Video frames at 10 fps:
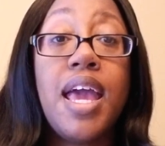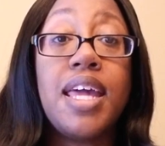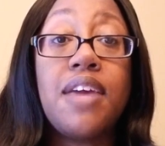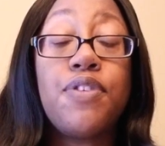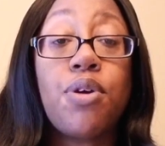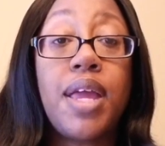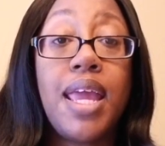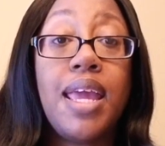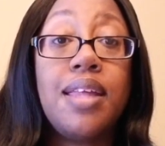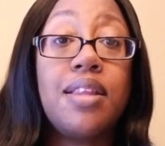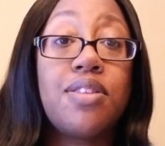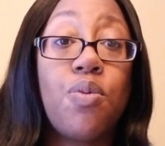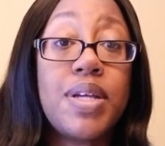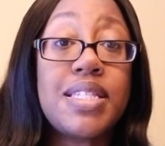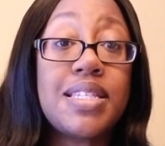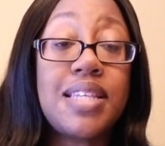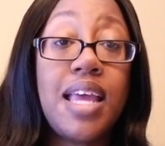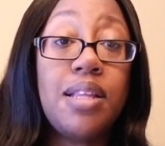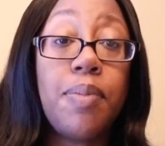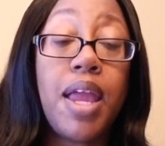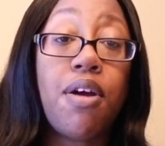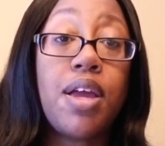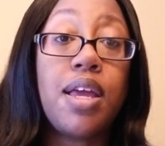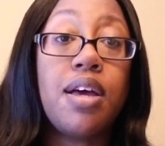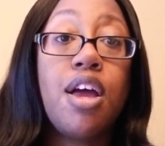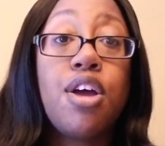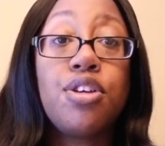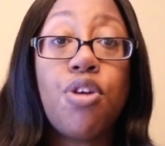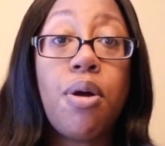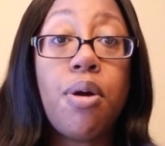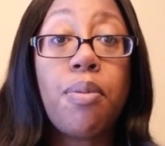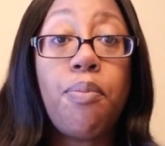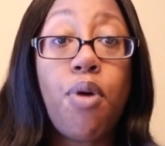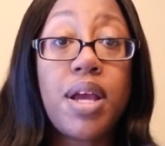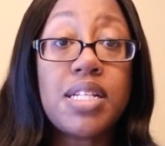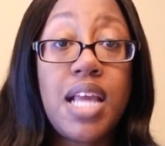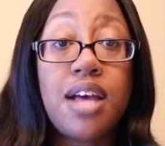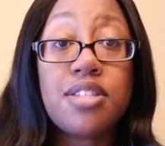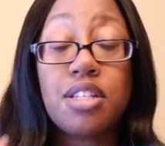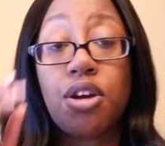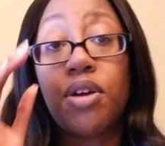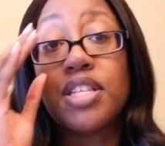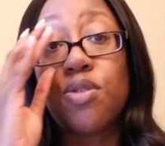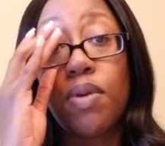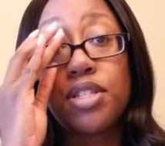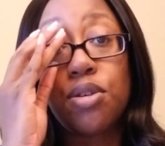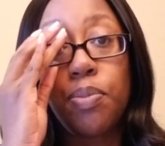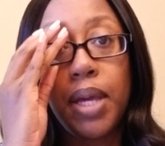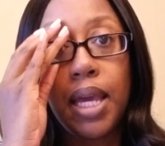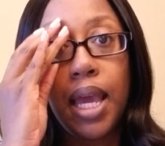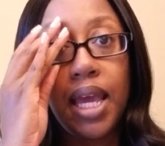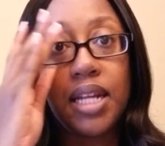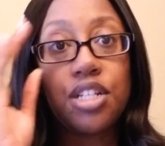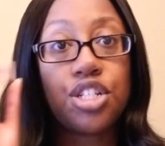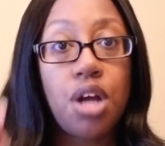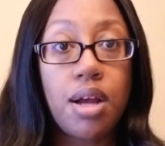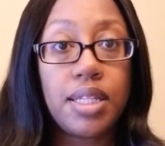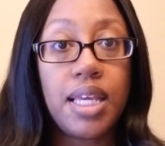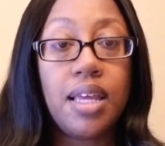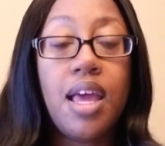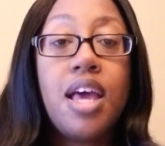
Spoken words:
And if you're in the Winston-Salem area, your mortgage counselor is going to be in Charlotte.